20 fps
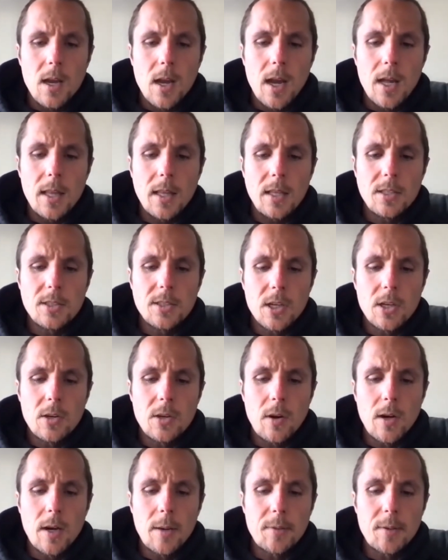And they start
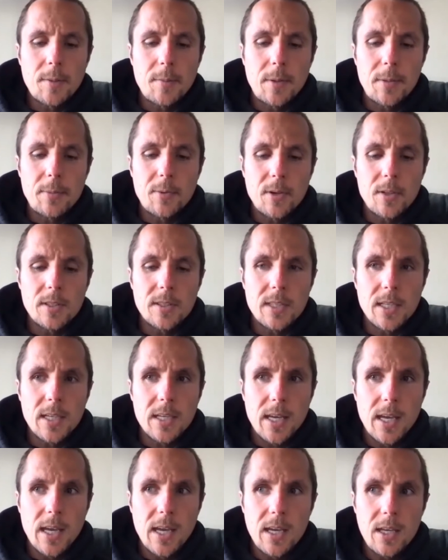going up to people and
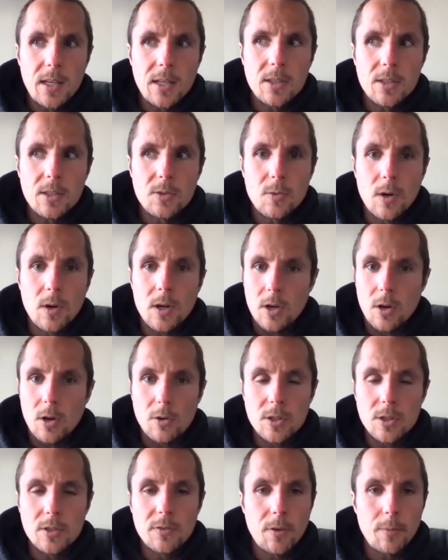saying, hey, do you want
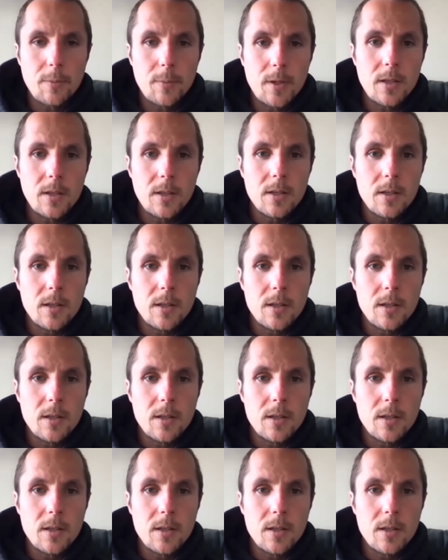coaching from me?